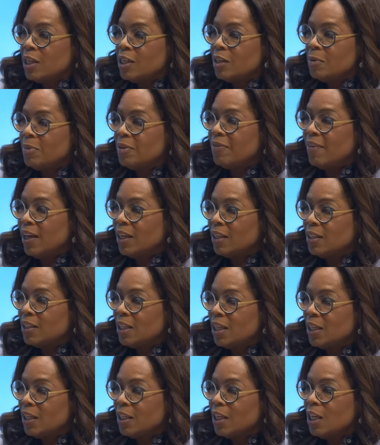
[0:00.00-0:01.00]
and it was
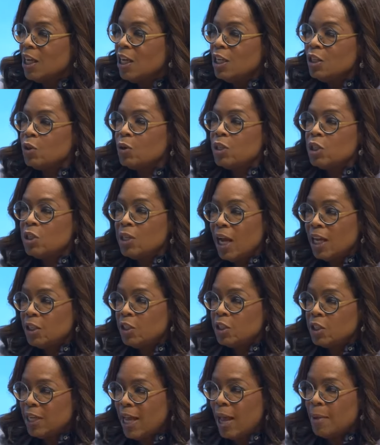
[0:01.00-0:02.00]
soon renamed
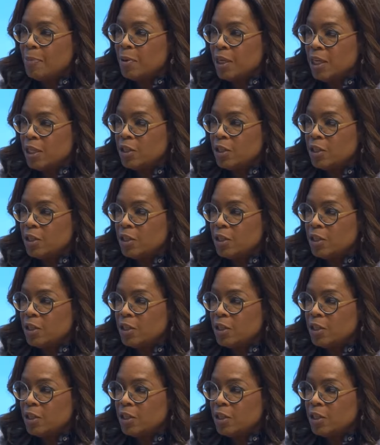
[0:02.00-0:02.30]
The OPRAH